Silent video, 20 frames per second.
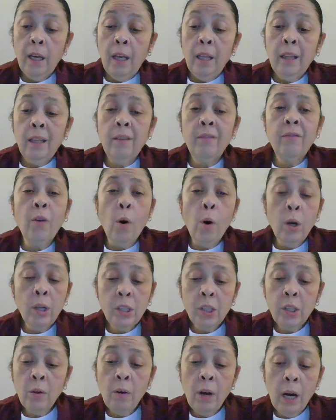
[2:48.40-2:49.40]
They've
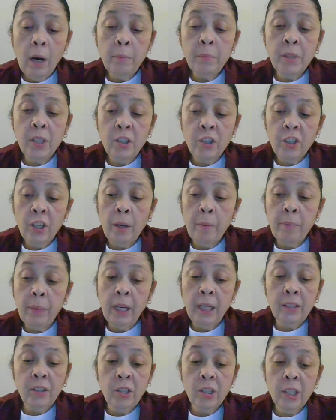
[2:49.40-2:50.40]
also helped to shape
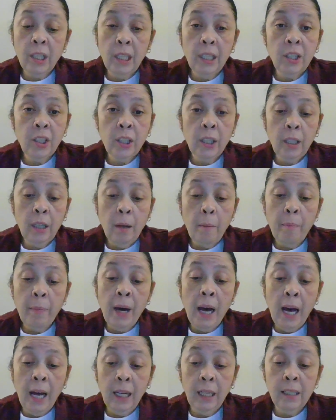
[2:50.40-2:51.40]
legislation,
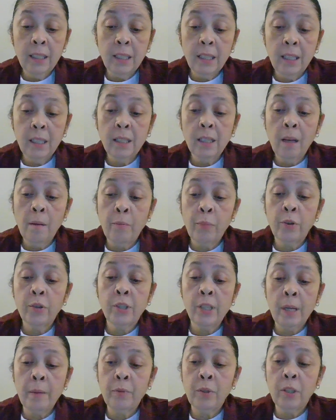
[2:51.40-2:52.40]
policies, and
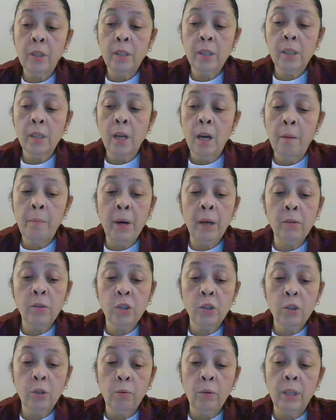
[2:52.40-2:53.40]
perceptions about
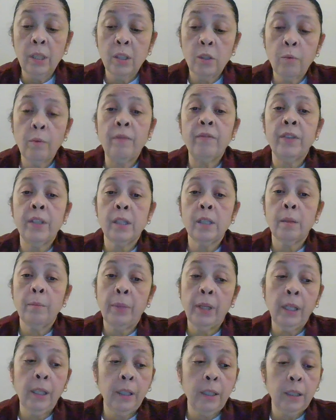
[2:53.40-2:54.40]
students with
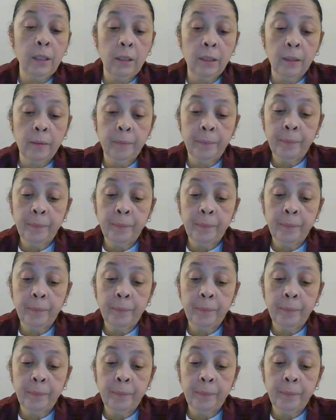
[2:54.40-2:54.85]
disabilities.